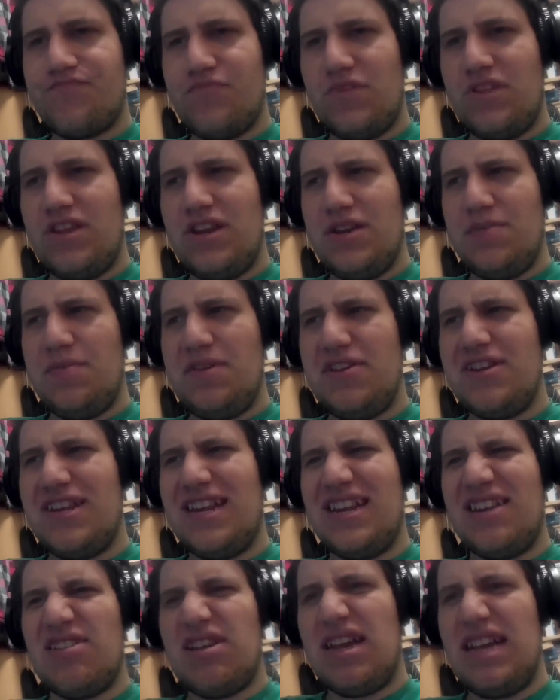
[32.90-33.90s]
Just because
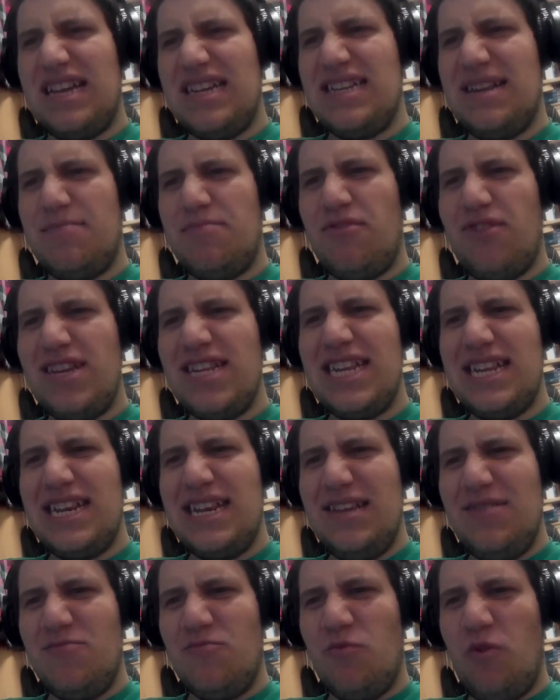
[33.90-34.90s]
it's
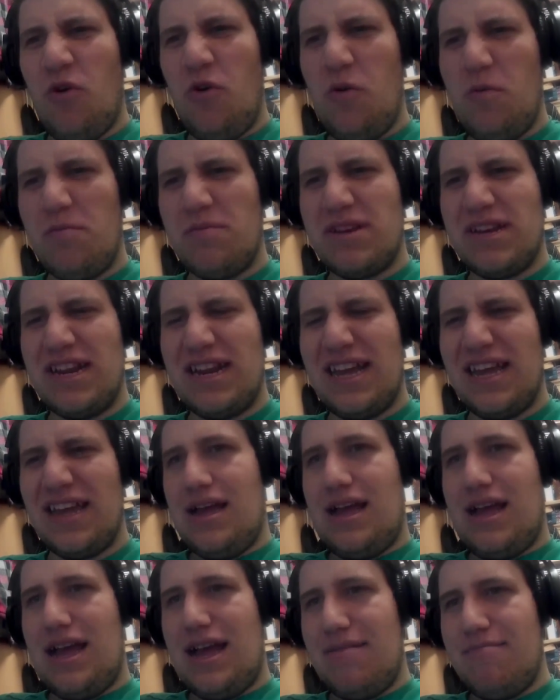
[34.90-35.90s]
surprisingly warm today.
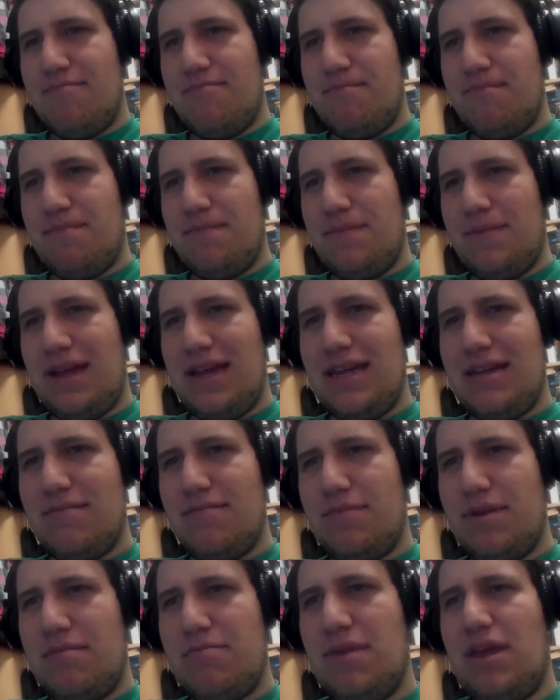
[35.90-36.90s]
I
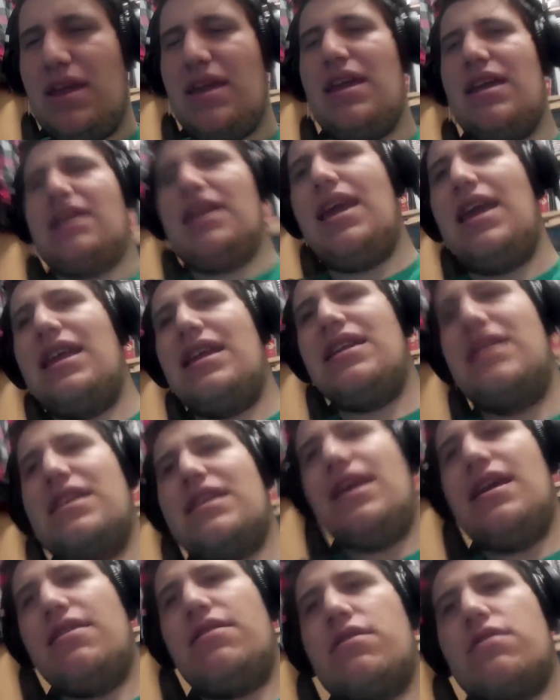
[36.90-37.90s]
might be making
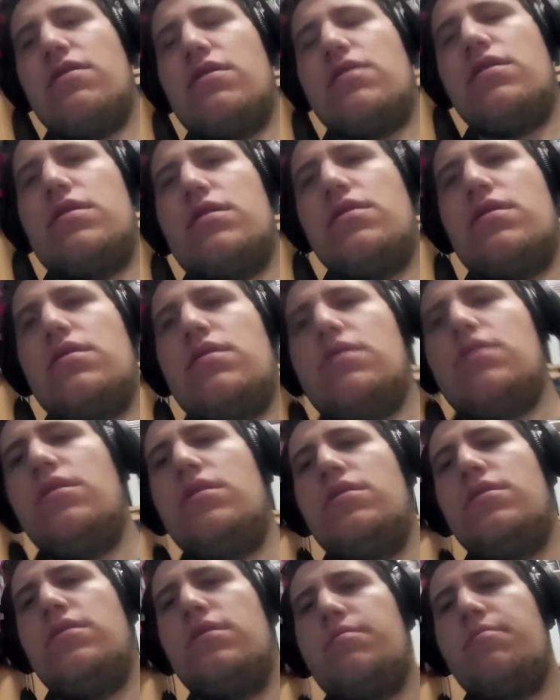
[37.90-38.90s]
another
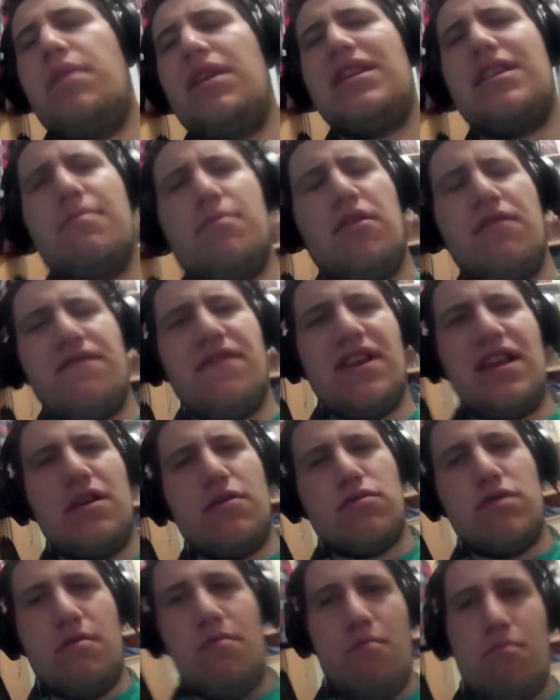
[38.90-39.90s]
Pixelmon
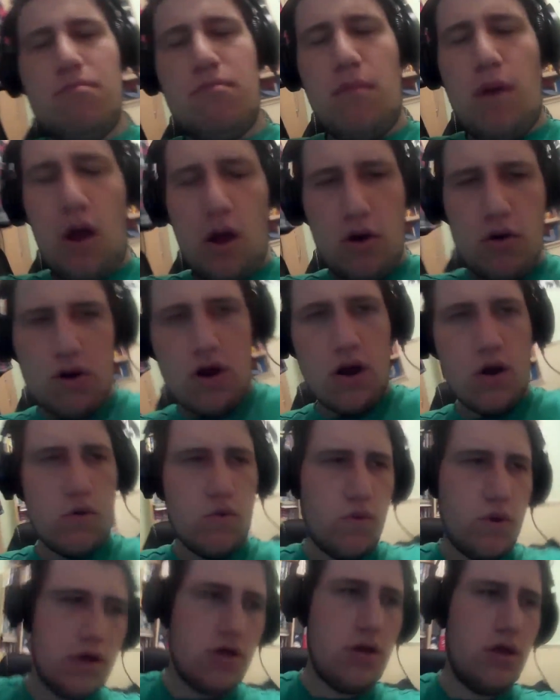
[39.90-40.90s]
video
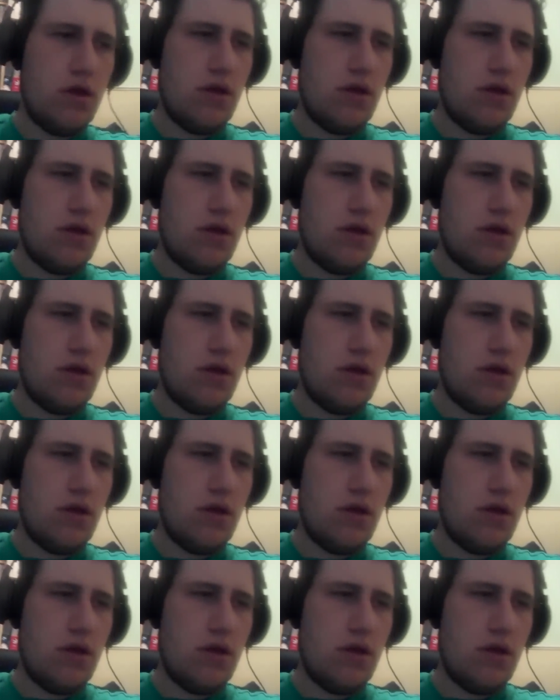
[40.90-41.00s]
tomorrow.